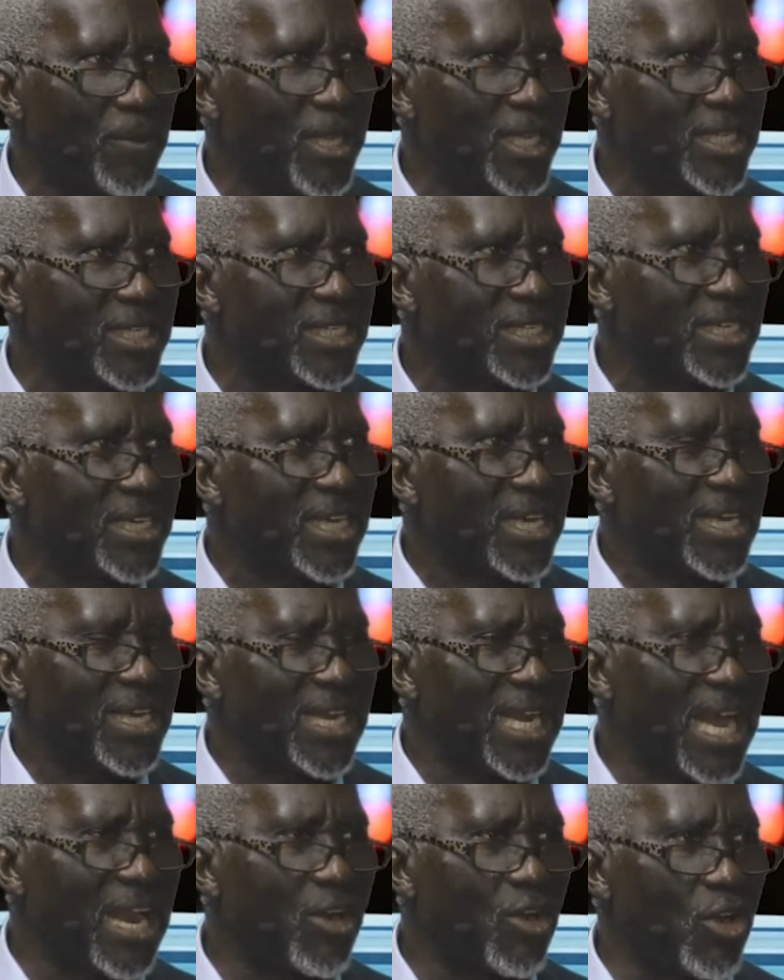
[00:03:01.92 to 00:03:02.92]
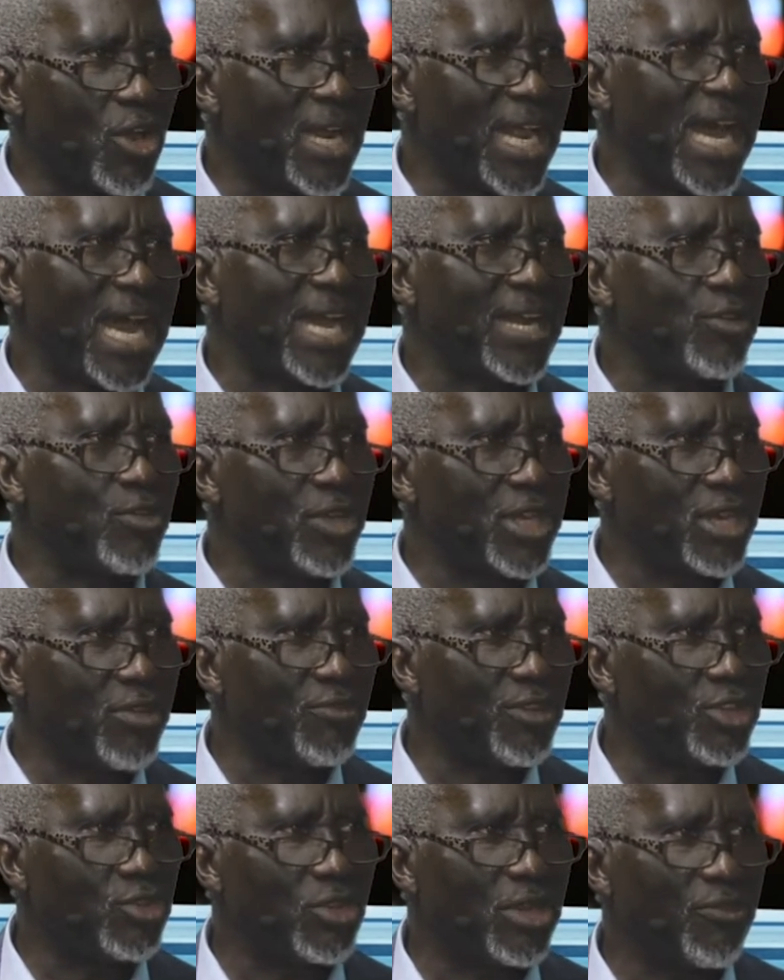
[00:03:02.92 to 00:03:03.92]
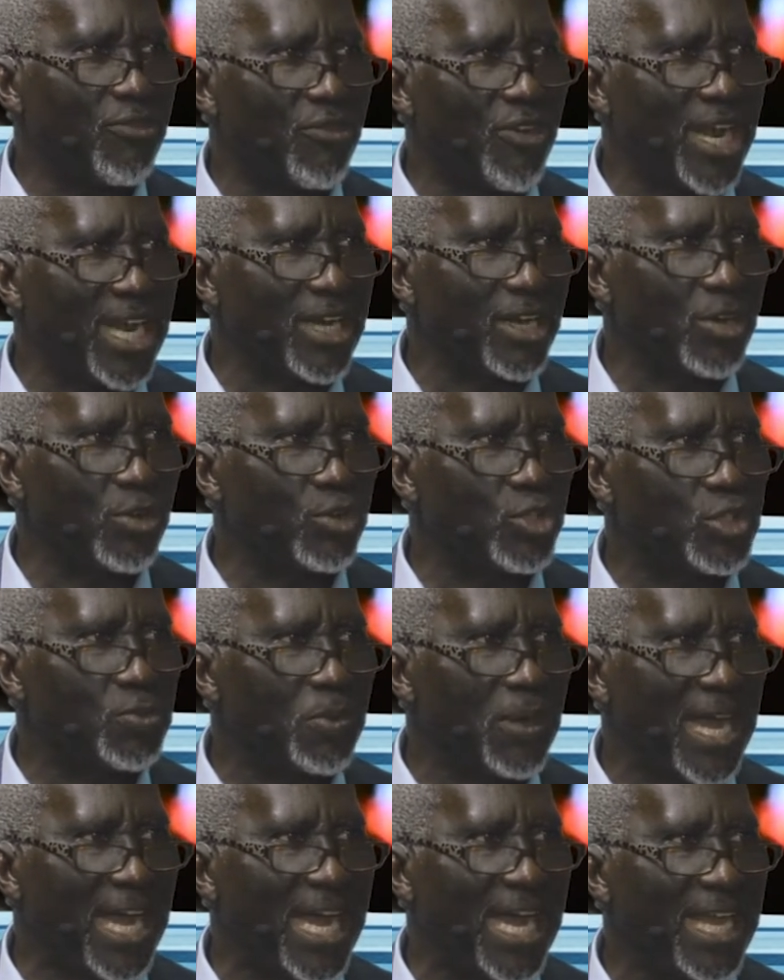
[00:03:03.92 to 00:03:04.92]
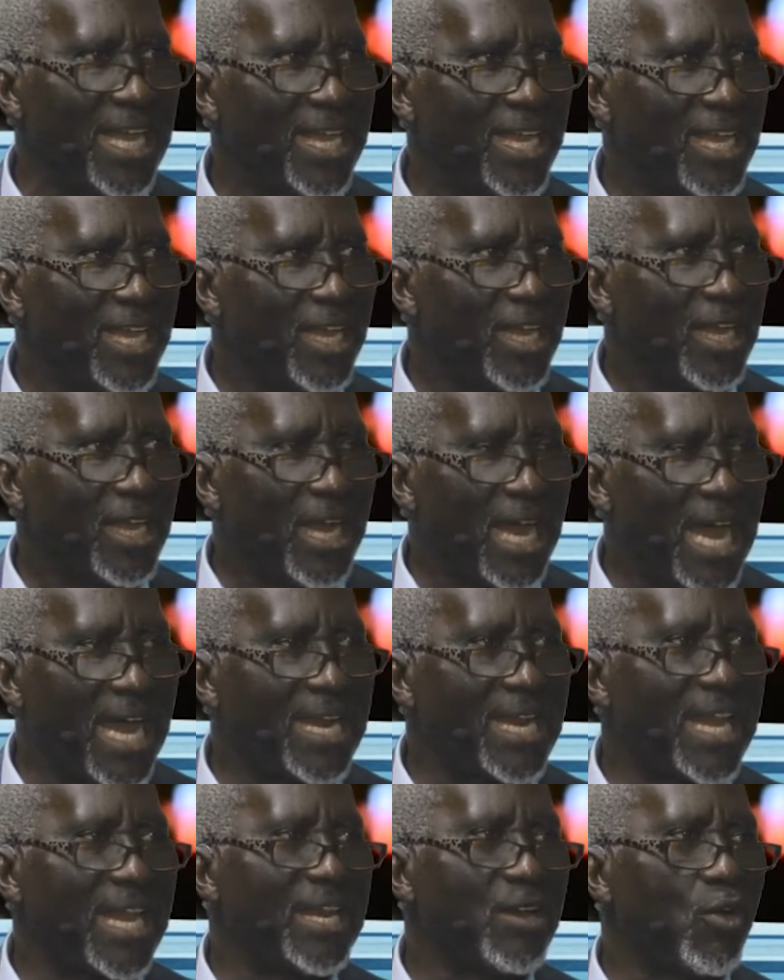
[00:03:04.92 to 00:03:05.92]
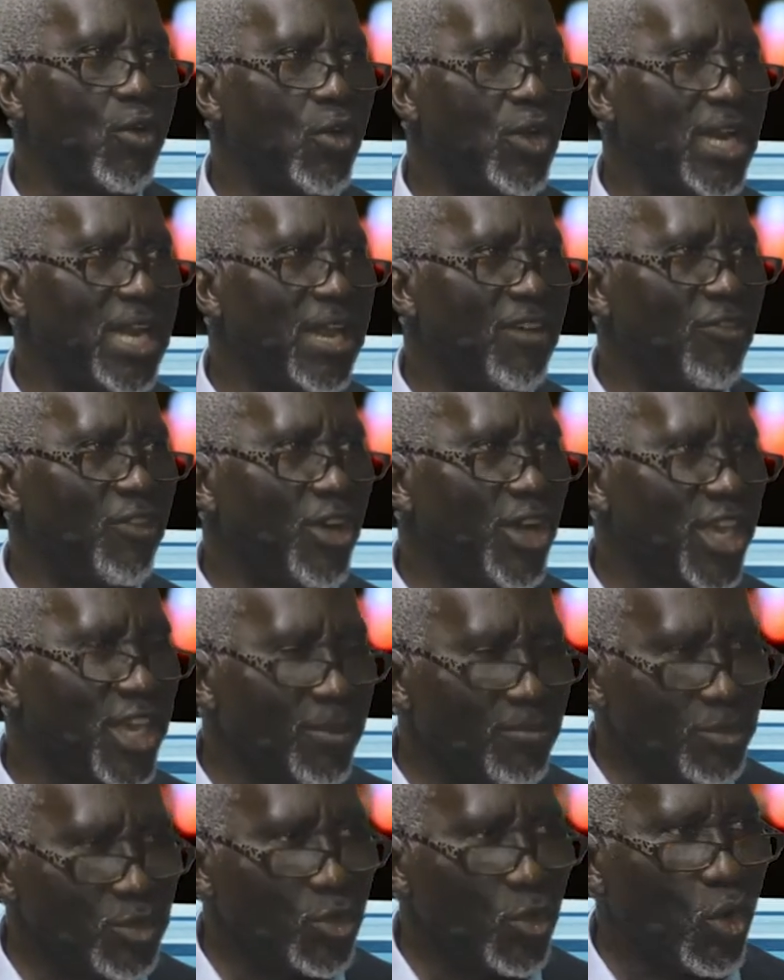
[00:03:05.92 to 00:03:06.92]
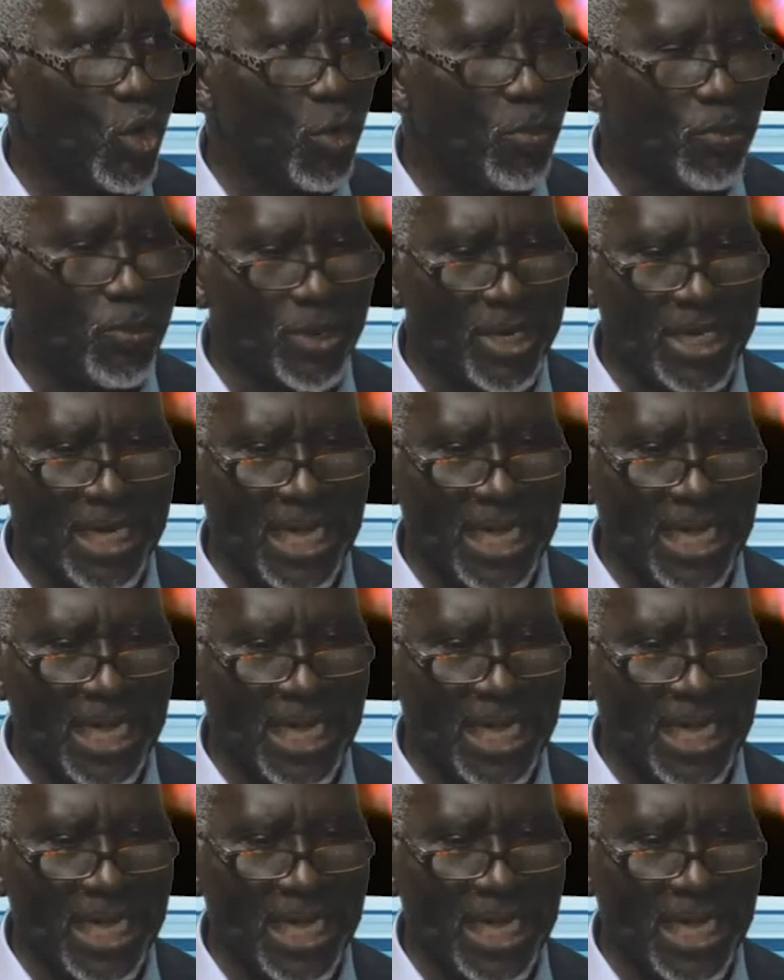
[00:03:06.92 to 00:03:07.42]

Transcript: it in another, and you give it to a friend close by, and then only for him to open